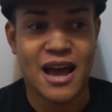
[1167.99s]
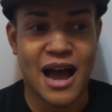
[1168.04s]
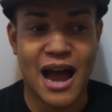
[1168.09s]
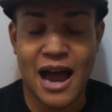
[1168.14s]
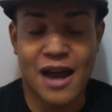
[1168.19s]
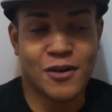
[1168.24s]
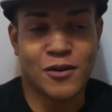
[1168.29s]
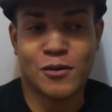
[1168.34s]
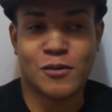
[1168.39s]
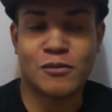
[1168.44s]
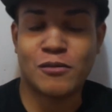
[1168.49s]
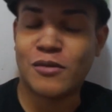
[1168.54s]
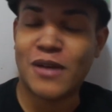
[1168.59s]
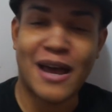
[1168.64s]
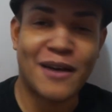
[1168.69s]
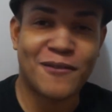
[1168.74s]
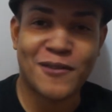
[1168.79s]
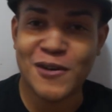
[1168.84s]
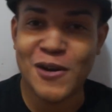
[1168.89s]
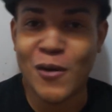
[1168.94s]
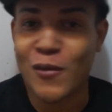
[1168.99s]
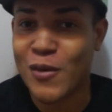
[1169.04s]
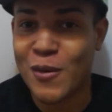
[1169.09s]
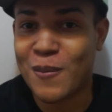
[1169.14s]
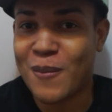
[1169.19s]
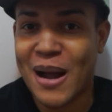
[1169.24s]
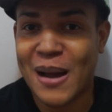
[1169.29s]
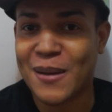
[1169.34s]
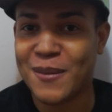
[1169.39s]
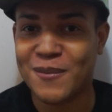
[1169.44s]
I don't ever know where
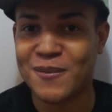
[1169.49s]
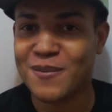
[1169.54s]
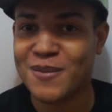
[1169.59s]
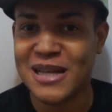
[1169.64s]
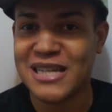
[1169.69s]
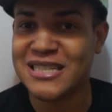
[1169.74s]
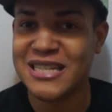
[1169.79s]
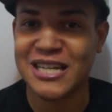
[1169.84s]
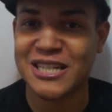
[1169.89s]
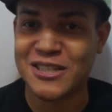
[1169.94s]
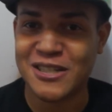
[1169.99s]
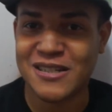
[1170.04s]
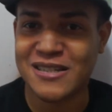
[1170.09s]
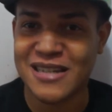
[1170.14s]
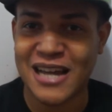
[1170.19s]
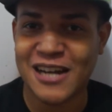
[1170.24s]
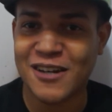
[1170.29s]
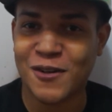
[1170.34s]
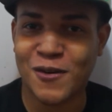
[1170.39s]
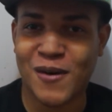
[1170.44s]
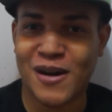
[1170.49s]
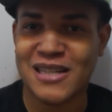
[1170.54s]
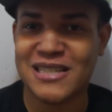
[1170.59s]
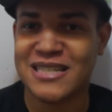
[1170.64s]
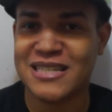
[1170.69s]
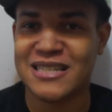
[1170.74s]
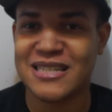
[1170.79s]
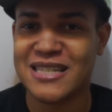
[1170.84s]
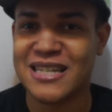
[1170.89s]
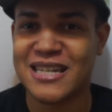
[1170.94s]
my PlayStation Dino
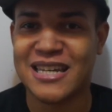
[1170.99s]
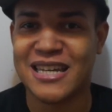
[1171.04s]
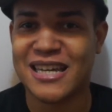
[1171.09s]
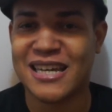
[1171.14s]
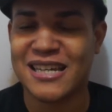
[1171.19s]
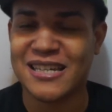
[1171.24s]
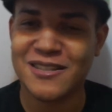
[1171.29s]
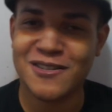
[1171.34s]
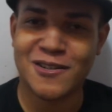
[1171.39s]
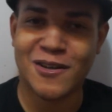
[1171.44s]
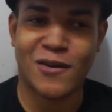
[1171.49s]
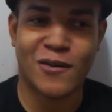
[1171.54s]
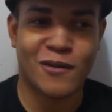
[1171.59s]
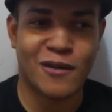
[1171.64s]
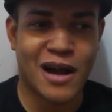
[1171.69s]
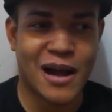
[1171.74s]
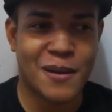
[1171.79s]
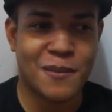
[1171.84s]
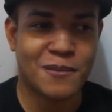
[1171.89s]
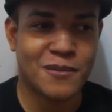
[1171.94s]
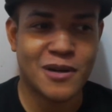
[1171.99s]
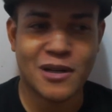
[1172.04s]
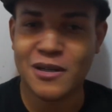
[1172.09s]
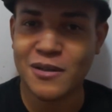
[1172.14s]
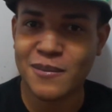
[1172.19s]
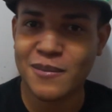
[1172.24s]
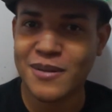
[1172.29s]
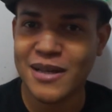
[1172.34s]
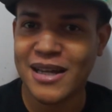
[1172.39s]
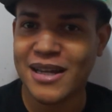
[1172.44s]
Crisis CD is, so I'm
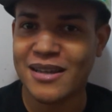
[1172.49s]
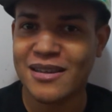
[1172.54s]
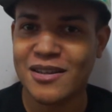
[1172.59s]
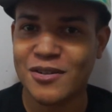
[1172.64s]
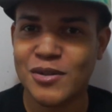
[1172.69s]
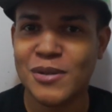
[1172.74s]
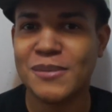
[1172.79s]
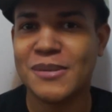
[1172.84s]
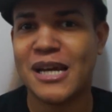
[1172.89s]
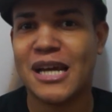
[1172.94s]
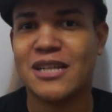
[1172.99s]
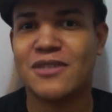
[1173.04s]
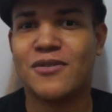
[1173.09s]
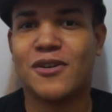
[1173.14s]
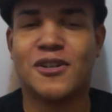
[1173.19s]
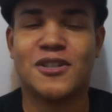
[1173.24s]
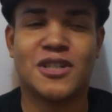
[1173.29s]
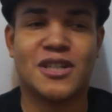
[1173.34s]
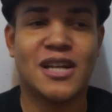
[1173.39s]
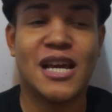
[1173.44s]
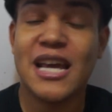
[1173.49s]
gonna play the Dreamcast version.